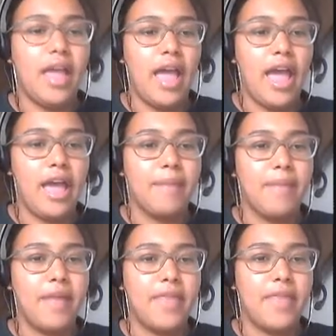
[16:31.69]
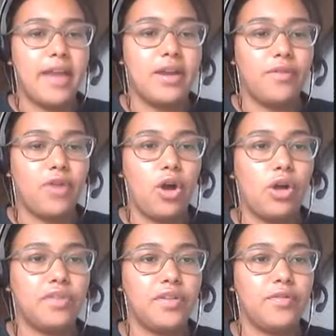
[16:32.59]
And then, of
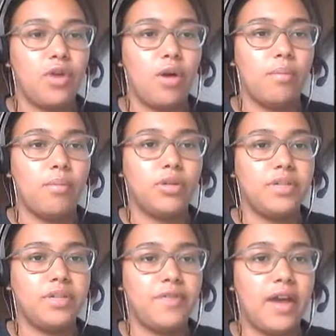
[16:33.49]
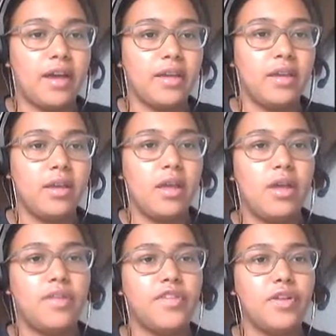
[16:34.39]
course, you've got modify.
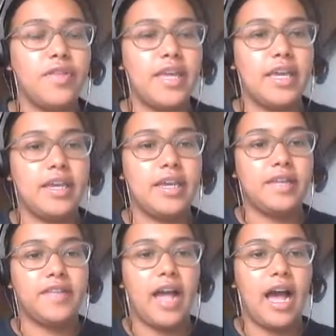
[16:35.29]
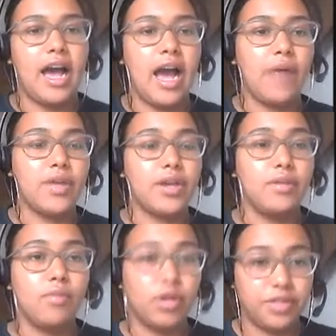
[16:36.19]
So these are how you
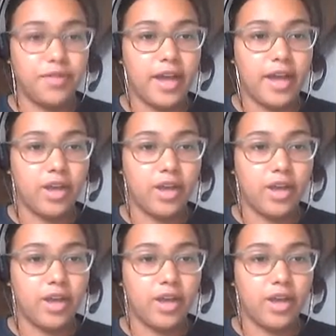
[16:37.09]
can modify